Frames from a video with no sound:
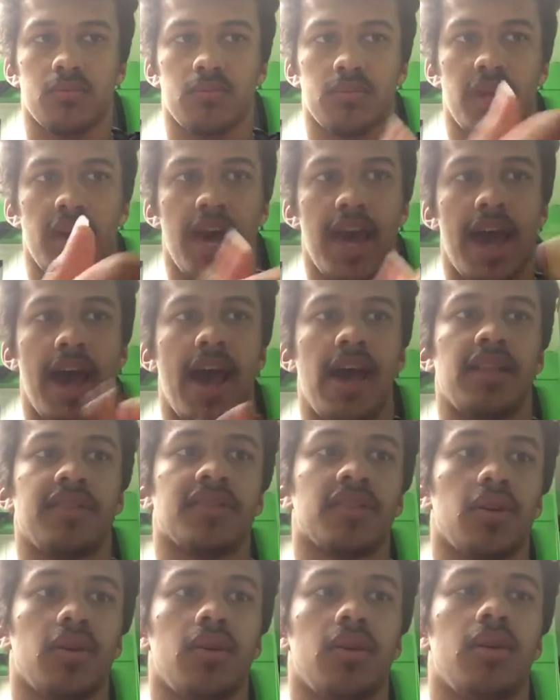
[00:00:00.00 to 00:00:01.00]
yeah,
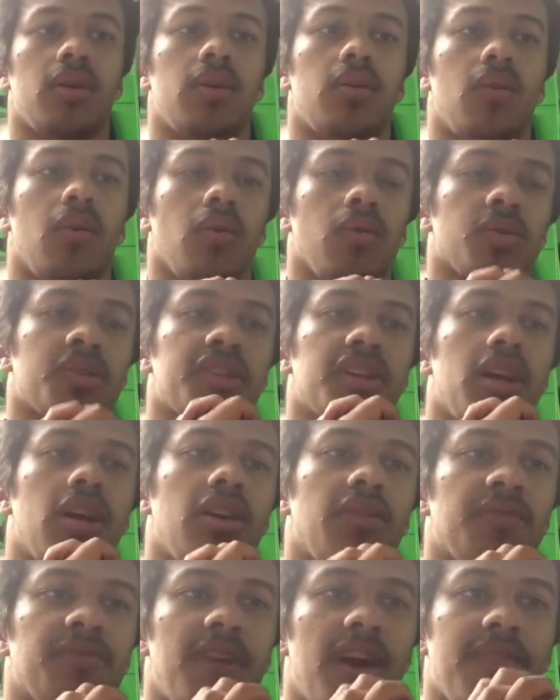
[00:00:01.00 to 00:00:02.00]
and
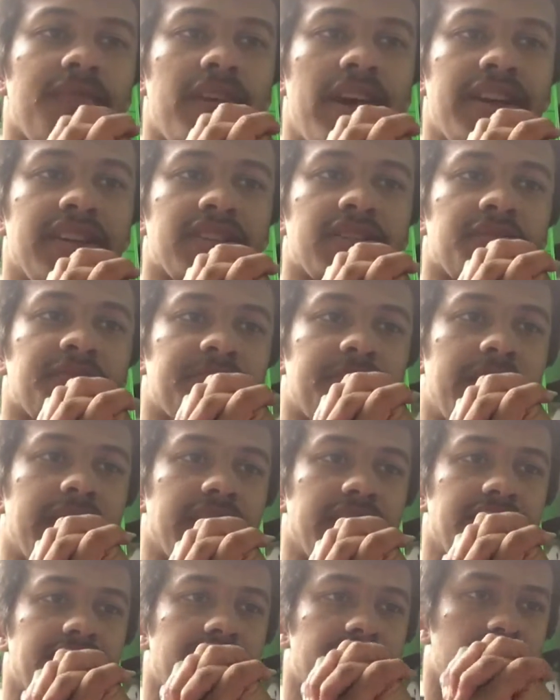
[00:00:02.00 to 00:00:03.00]
also, Five Nights at
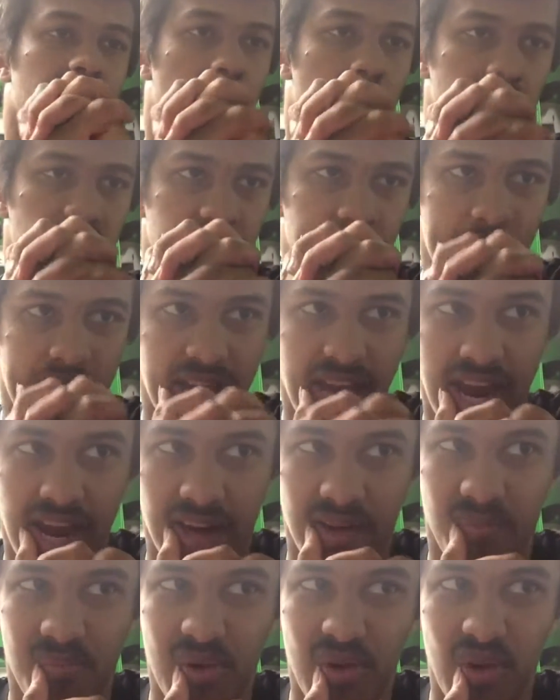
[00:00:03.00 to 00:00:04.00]
Freddy's is going to be getting a